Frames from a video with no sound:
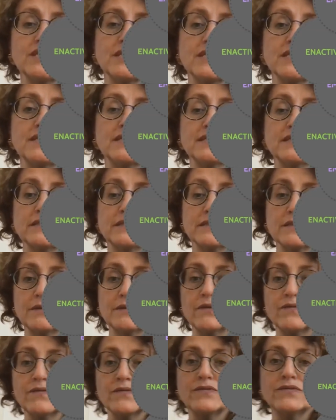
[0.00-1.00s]
which is
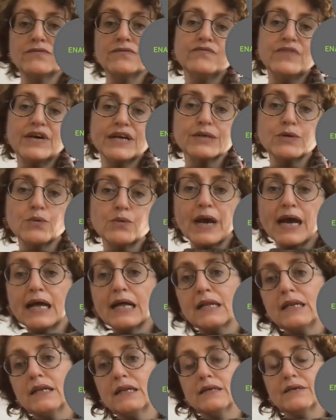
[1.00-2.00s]
very
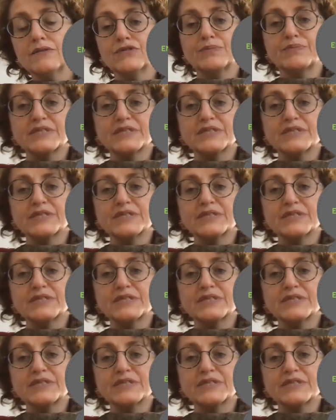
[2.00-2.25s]
well